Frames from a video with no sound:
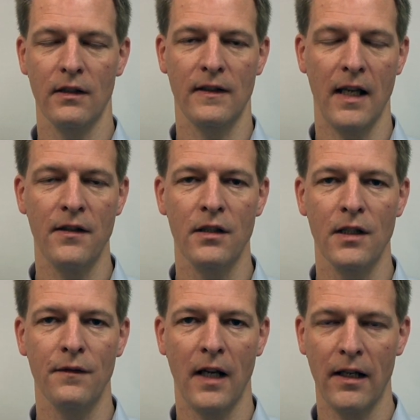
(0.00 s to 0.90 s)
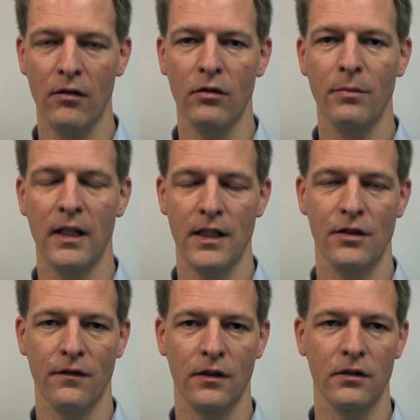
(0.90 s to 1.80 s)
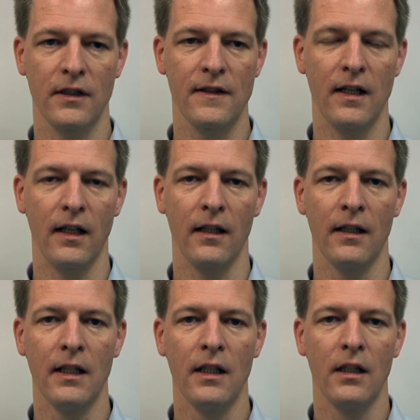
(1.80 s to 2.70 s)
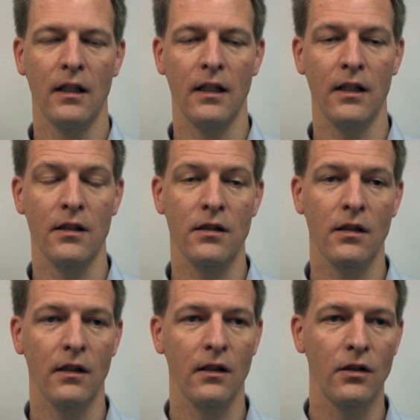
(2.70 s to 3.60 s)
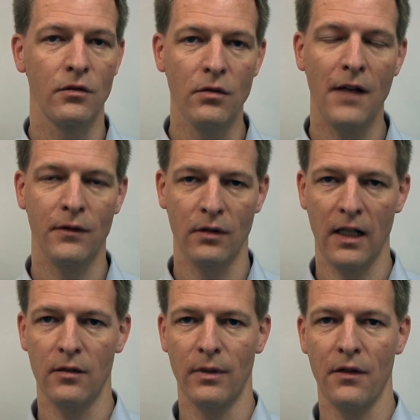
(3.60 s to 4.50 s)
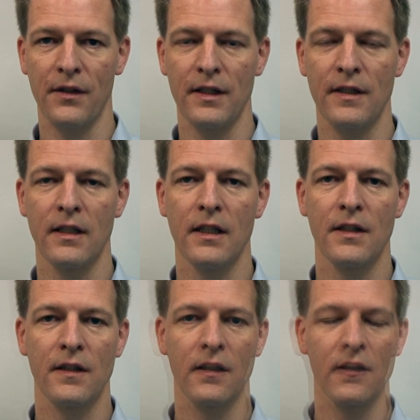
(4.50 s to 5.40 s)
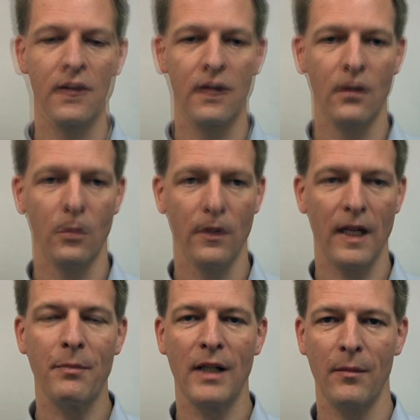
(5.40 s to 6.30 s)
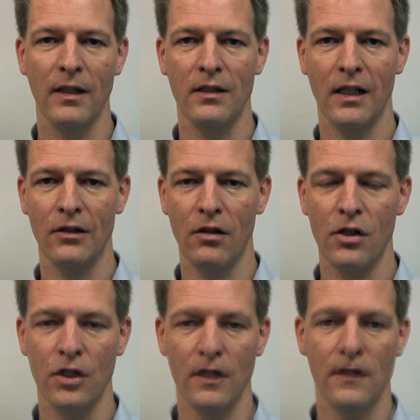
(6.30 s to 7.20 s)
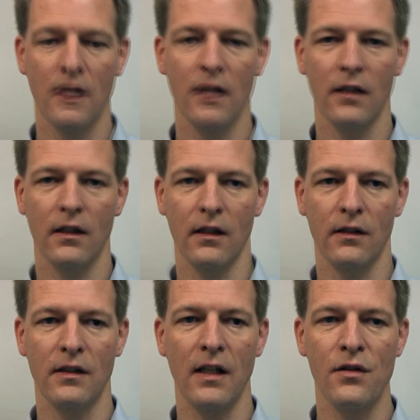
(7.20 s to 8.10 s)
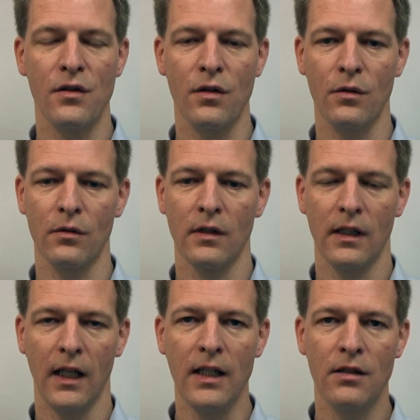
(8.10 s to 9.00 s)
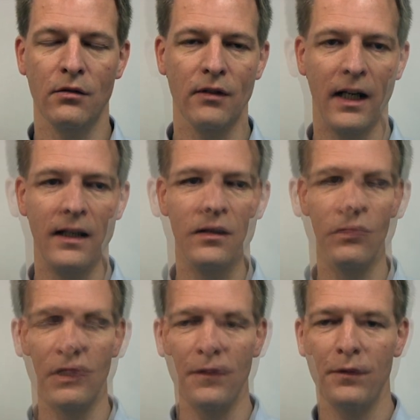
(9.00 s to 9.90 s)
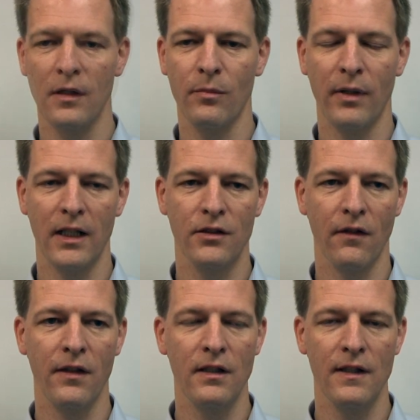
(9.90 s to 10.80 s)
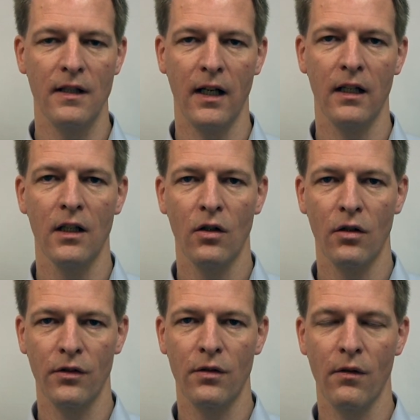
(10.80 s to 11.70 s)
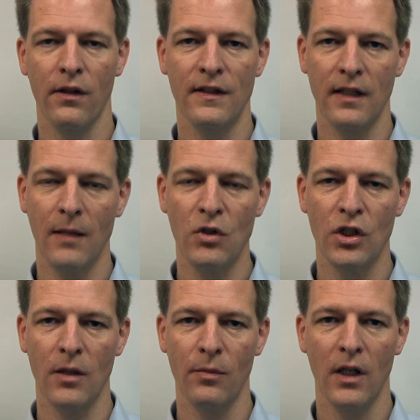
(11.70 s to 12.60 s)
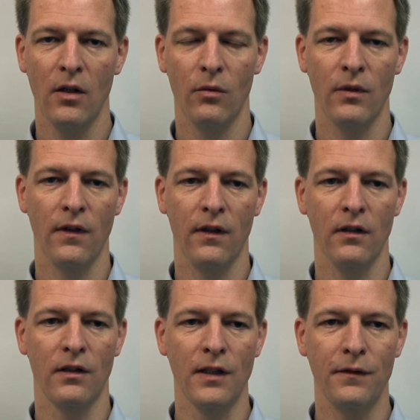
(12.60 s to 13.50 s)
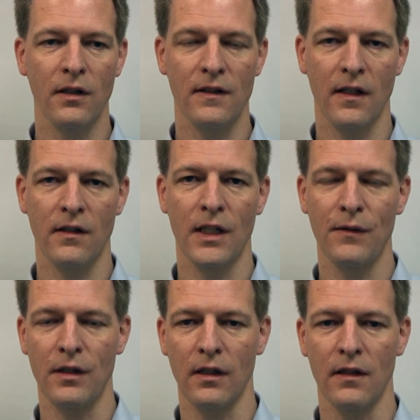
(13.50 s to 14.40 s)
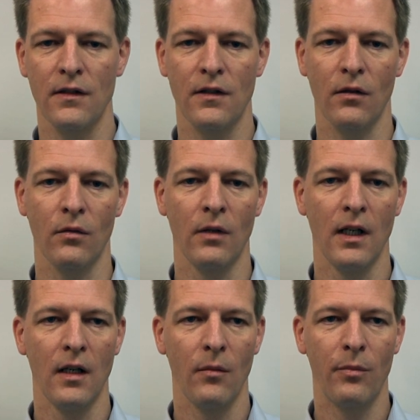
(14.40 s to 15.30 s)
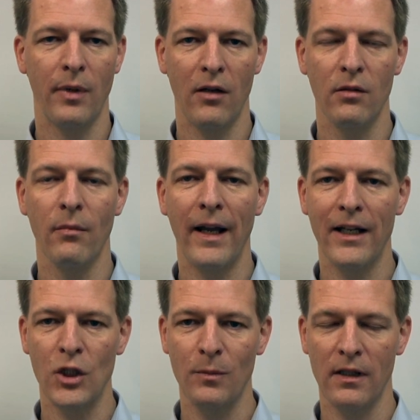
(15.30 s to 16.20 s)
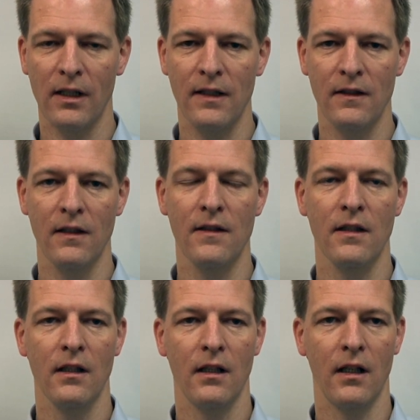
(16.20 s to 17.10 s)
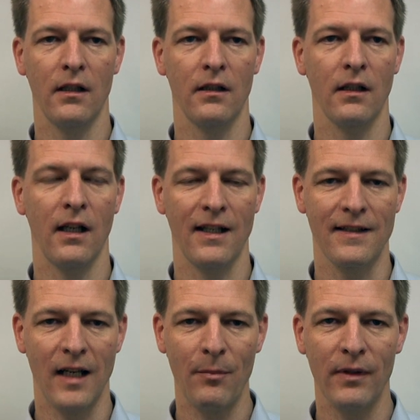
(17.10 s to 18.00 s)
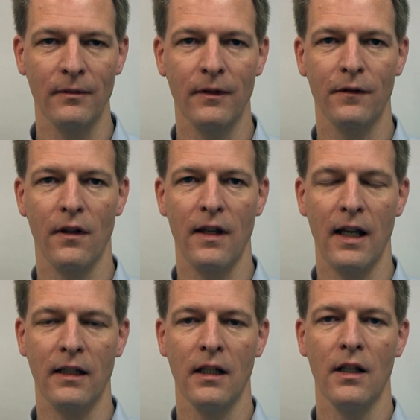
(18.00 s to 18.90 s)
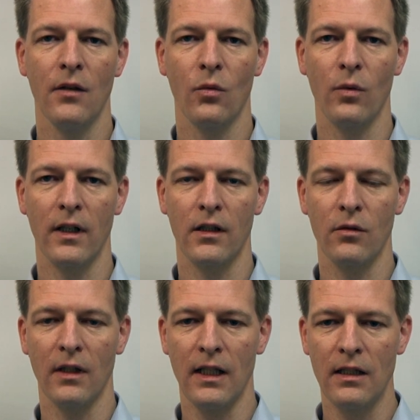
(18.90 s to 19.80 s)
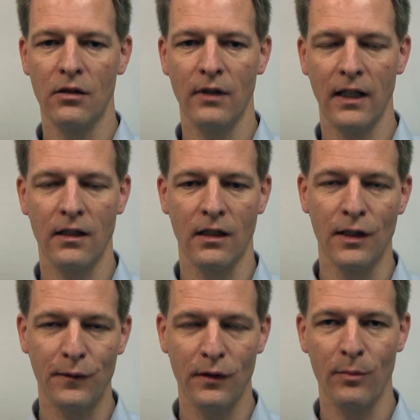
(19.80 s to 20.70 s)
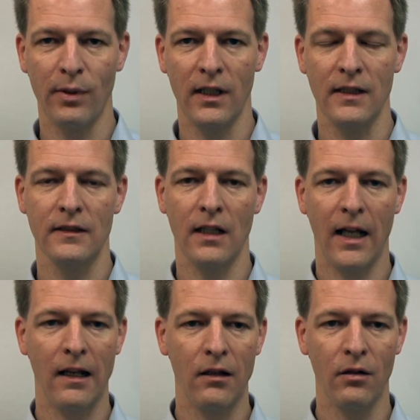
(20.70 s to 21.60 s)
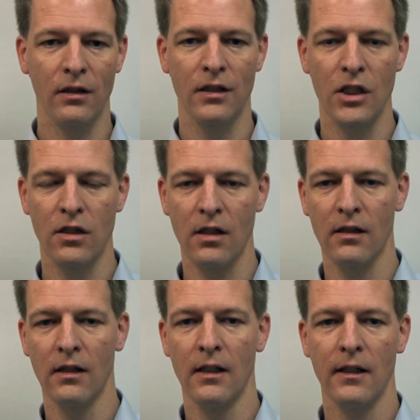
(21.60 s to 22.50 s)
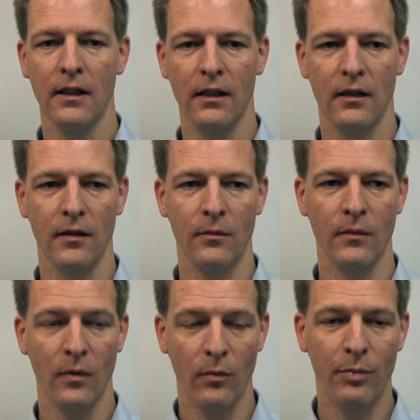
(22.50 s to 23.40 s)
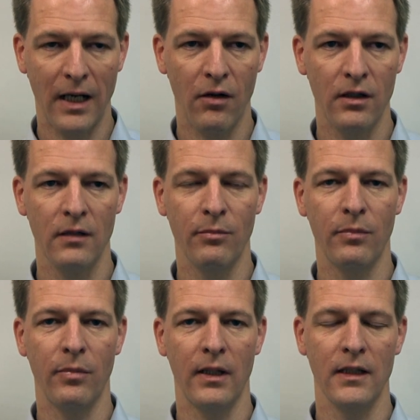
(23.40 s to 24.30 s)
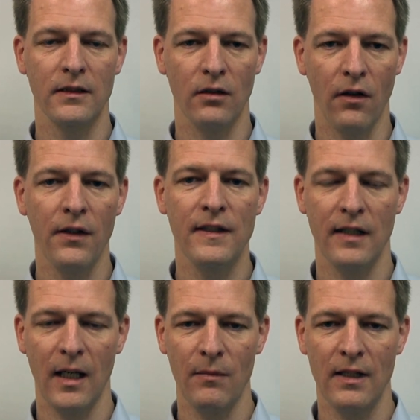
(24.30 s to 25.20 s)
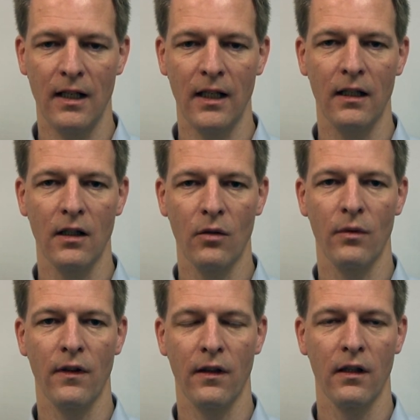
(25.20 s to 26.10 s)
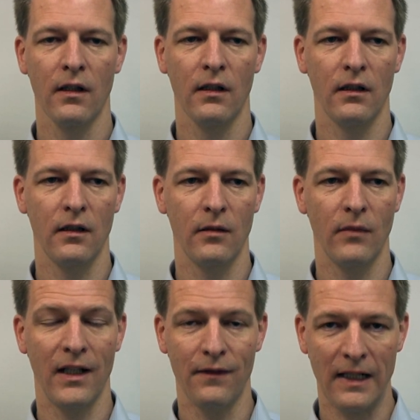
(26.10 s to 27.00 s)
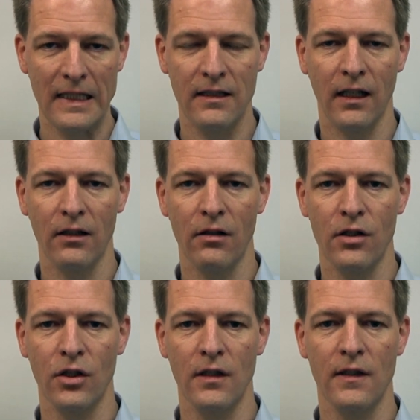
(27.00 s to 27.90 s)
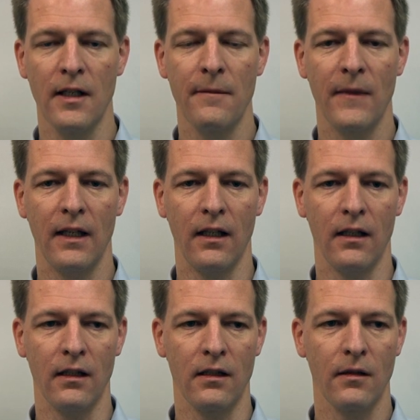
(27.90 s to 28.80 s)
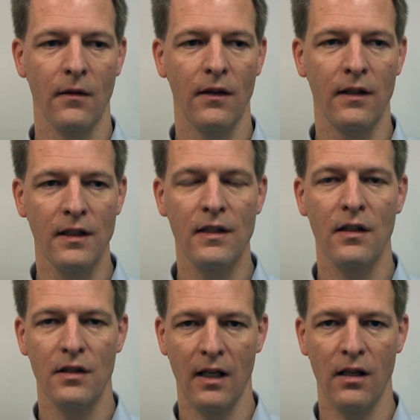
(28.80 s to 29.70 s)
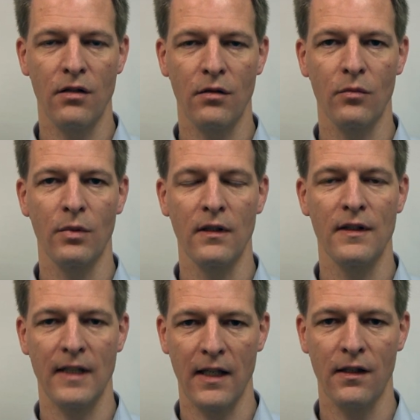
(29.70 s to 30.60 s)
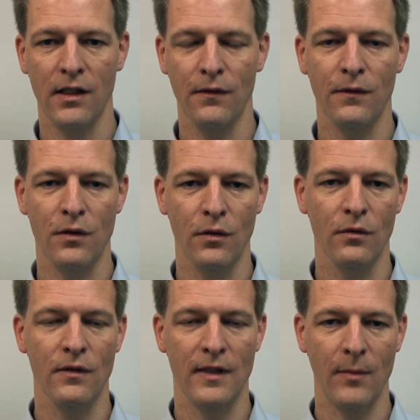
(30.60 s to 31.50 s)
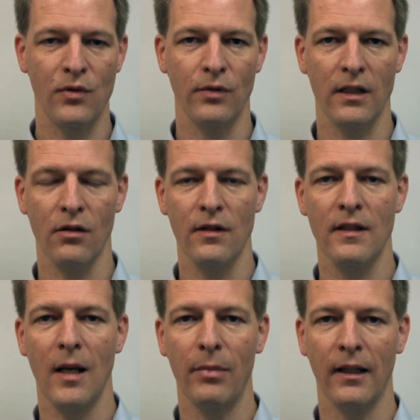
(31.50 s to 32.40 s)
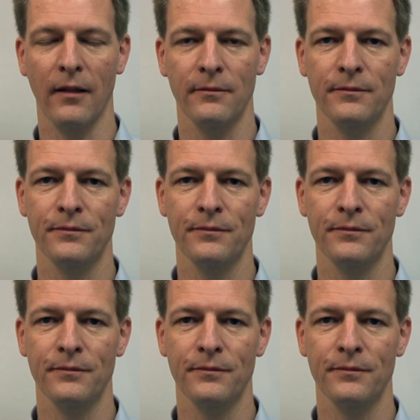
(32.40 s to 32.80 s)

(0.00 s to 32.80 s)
sensitive analog parts of your design. And you do have to care about this, since with upcoming technologies it tends to integrate different parts of the design onto the same chip with different sensitivity. So power management ICs are an example for that, where you integrate different parts, analog, digital, power parts on the same die with advanced technologies, and these tend to be sensitive to substrate noise coupling.